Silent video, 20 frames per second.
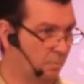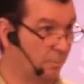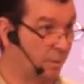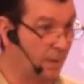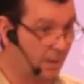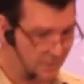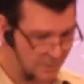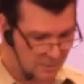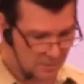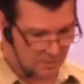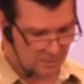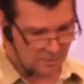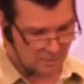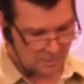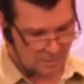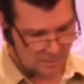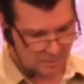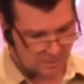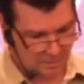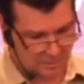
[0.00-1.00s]
But
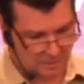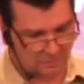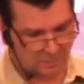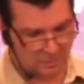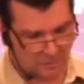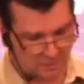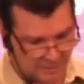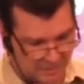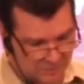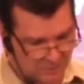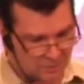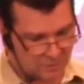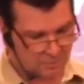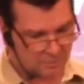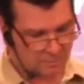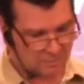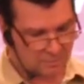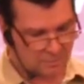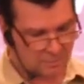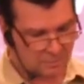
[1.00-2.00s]
nevertheless,
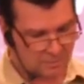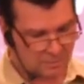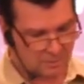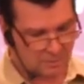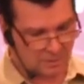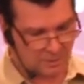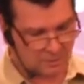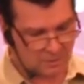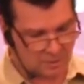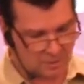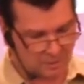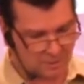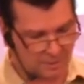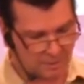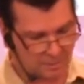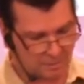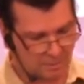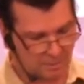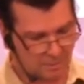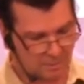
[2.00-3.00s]
it's
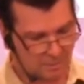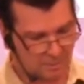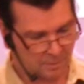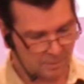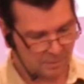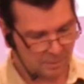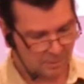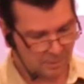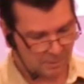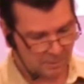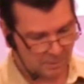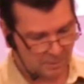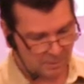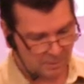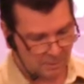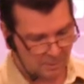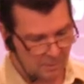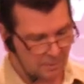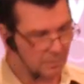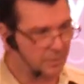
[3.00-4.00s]
clear
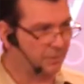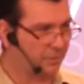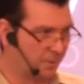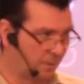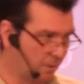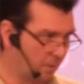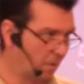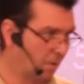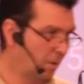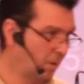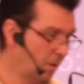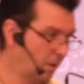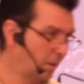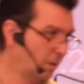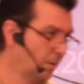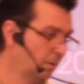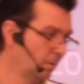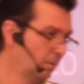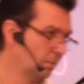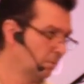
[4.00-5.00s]
that there
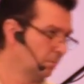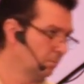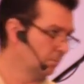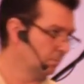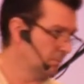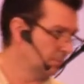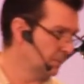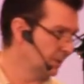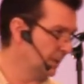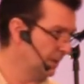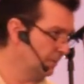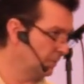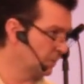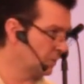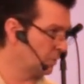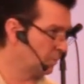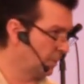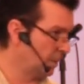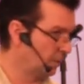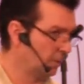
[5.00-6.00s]
are evil
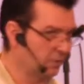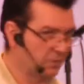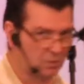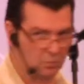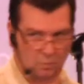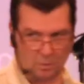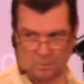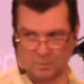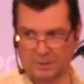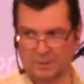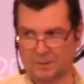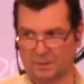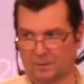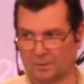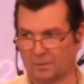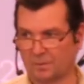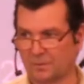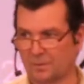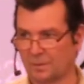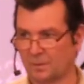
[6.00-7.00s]
spirits roaming the
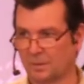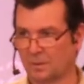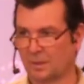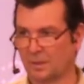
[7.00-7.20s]
earth,